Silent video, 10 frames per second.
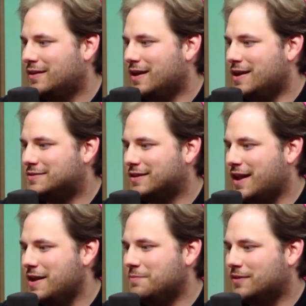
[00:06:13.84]
It's a
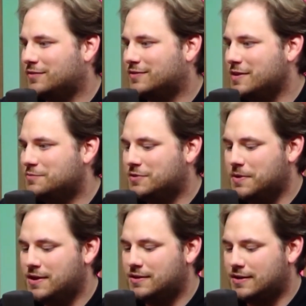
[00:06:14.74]
game that seems to
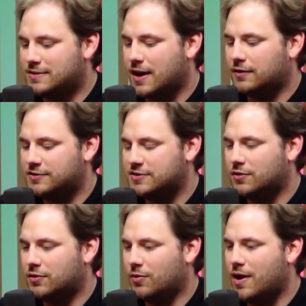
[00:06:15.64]
be entirely
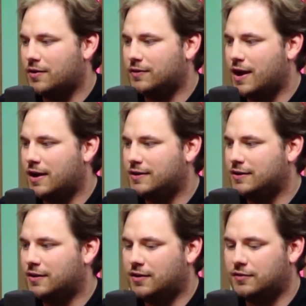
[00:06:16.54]
centered around the
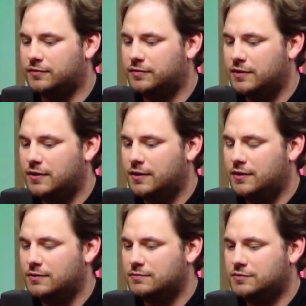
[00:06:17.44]
idea of
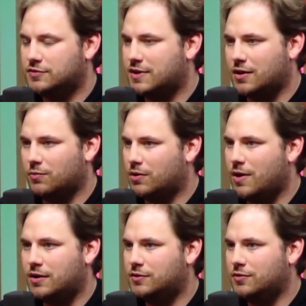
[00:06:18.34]
just kind of run
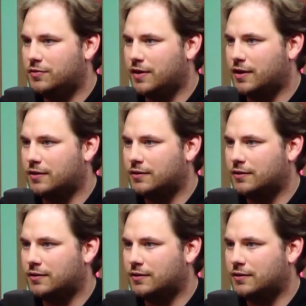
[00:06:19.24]
around and do your thing.